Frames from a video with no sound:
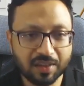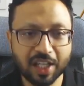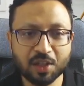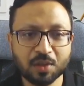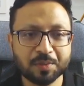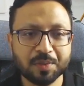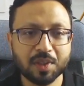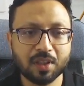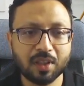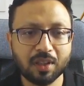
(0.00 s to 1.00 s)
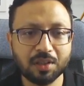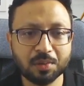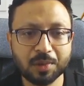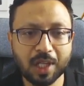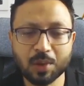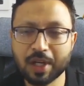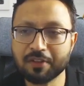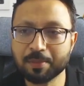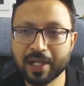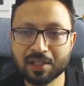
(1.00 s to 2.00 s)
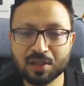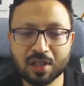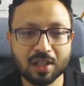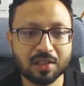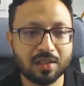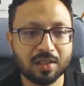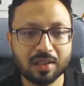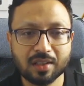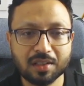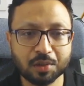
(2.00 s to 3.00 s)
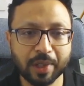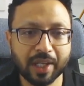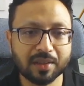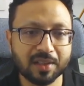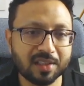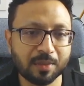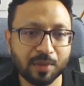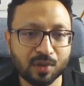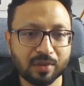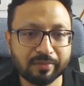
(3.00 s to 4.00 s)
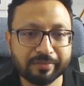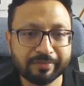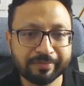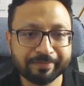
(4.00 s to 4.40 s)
There you go. You now have a pie chart showing the distribution.